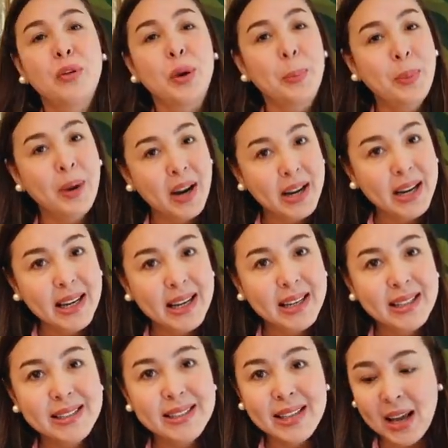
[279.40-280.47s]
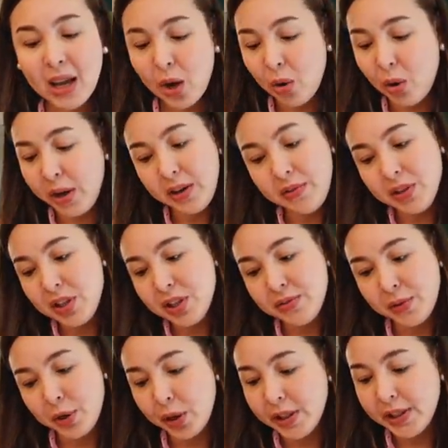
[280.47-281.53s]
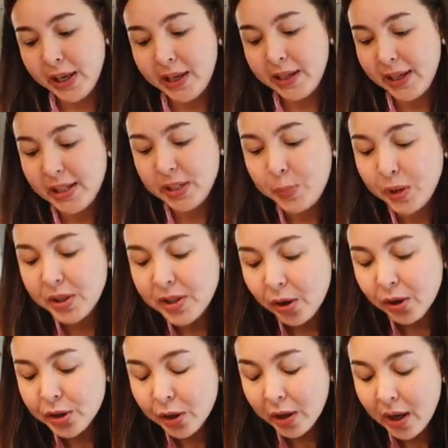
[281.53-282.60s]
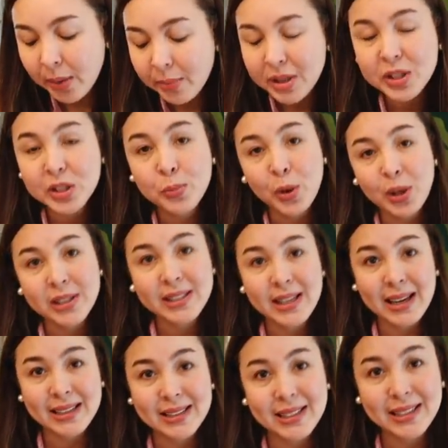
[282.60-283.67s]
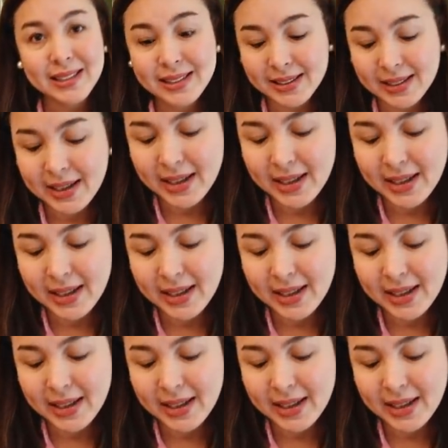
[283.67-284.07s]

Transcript: for parties, or even just for ordinary days, because they also come in small sizes,